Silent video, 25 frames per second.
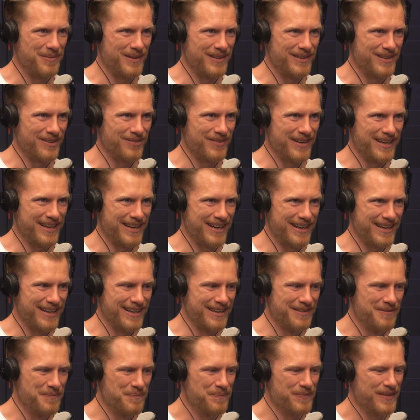of AI.
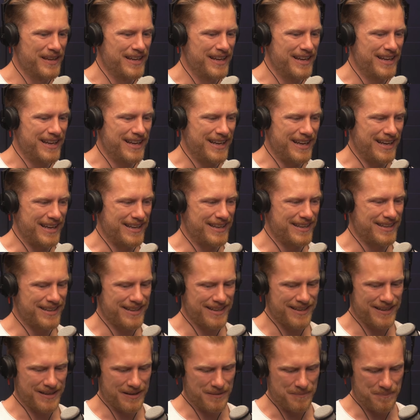And
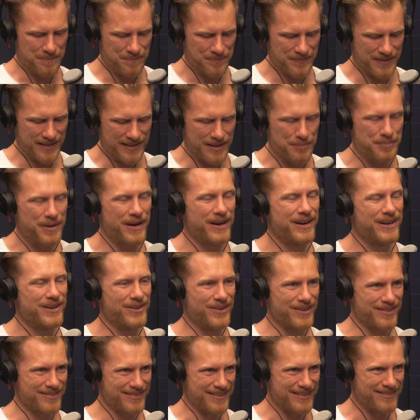the, um, the
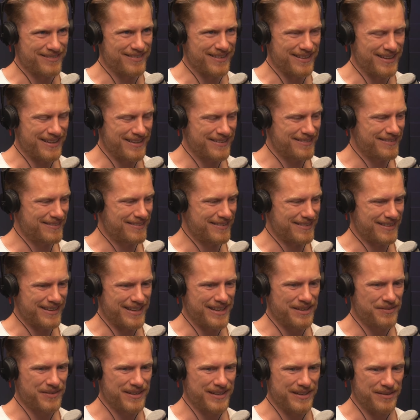paradox is that uh,
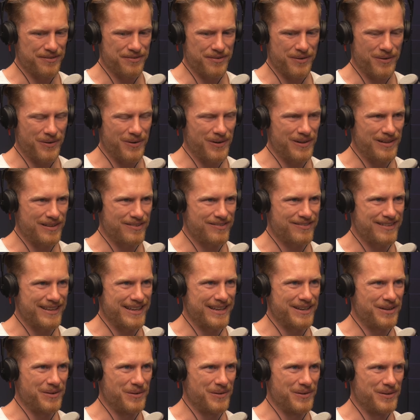even if all
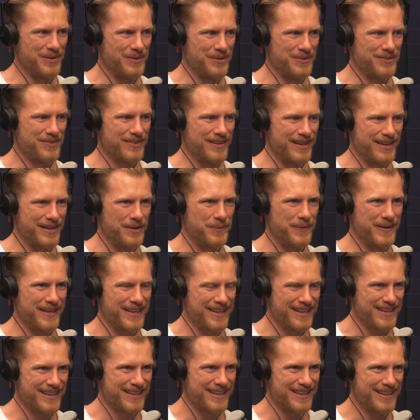stakeholders
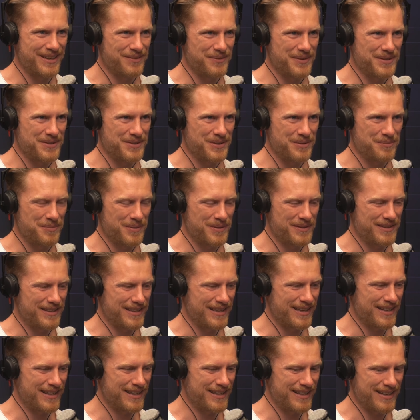agree that we should put
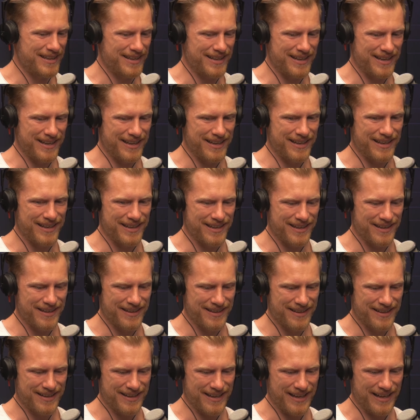a,
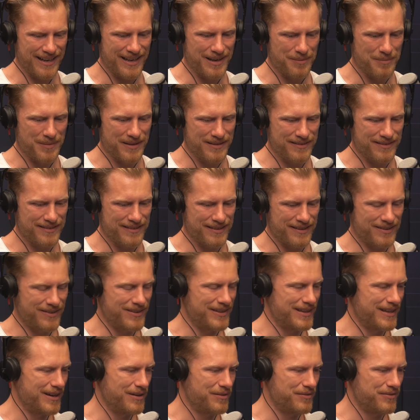a limit
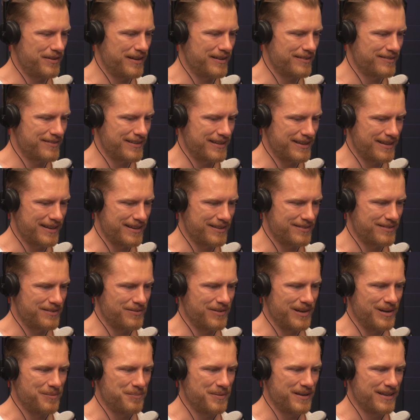on how fast AI is
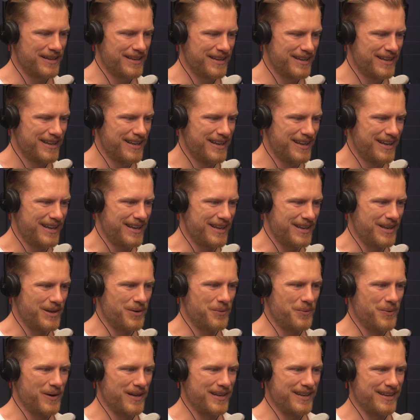developing, no
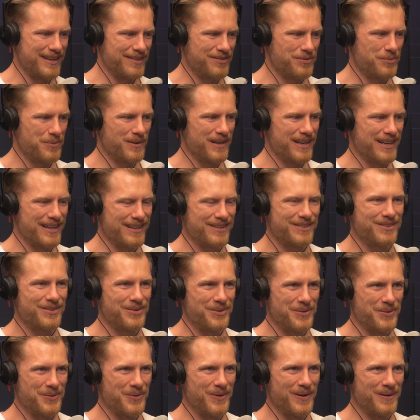one is willing
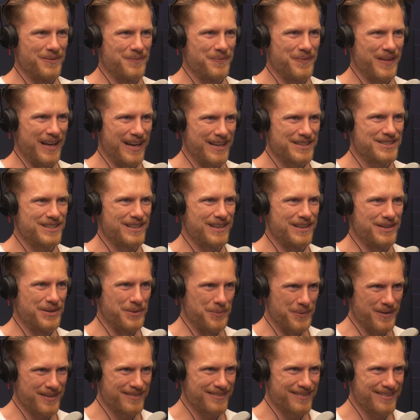to actually
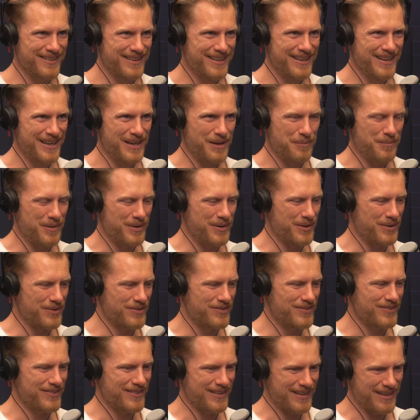do it.
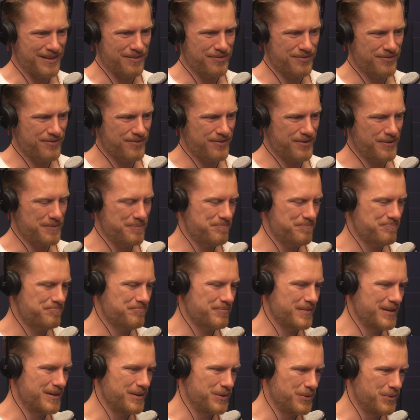Because if
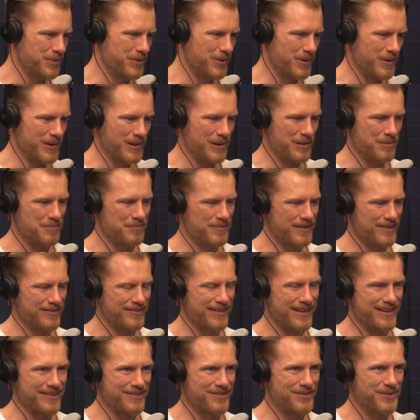Google
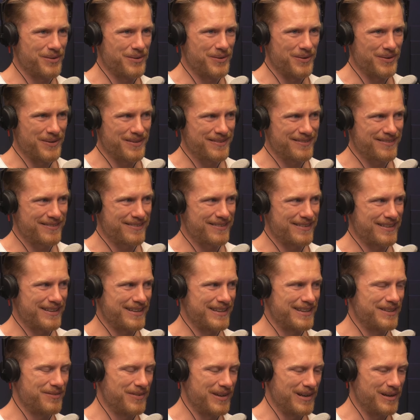decides to not uh,
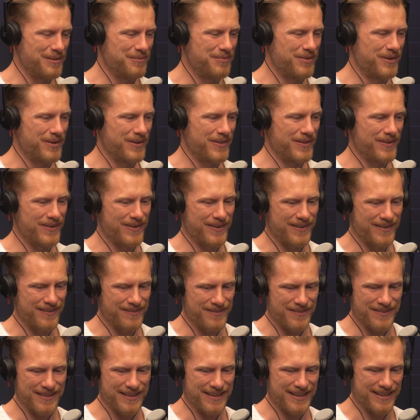develop further
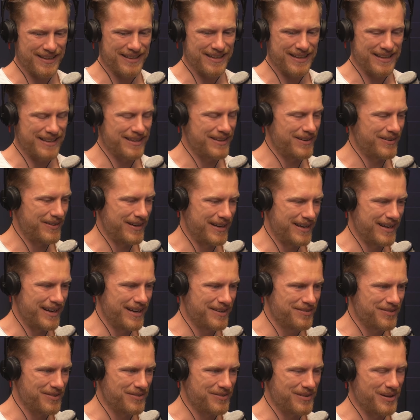uh, their AI
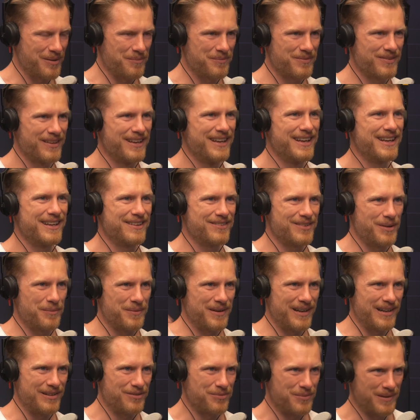systems, someone
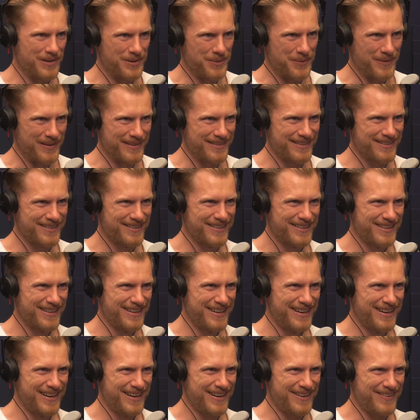else will do it.
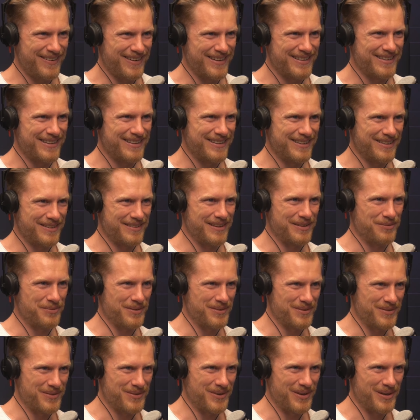Yeah. Right, and that, that's
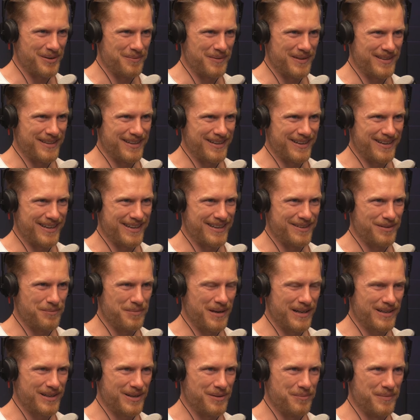what you yeah. talk about here in the
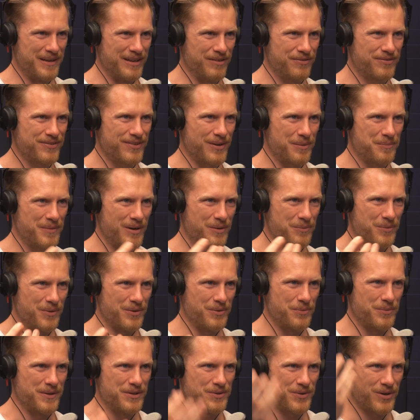Belgium. If someone yeah. would
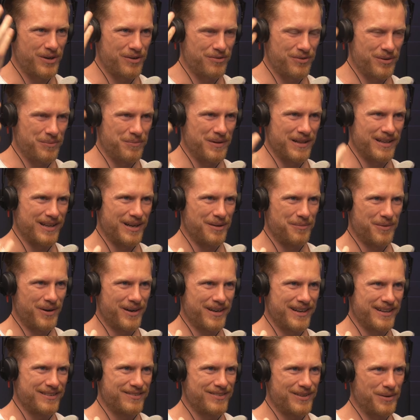withdraw from Belgium
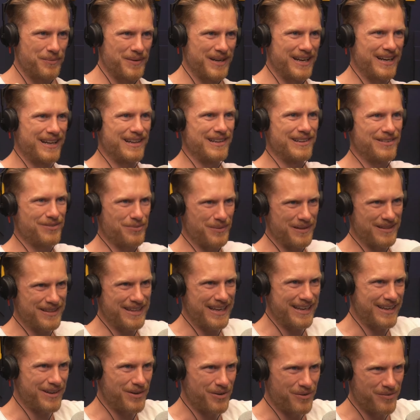market, someone else will
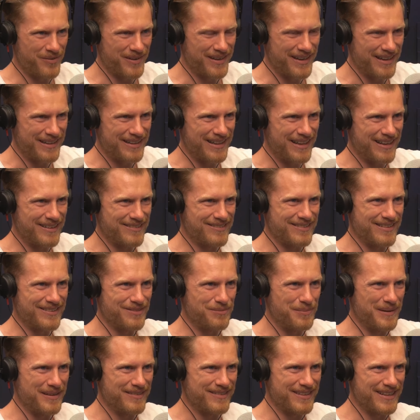take over that license,
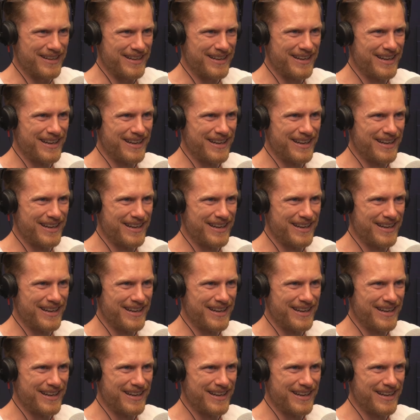basically,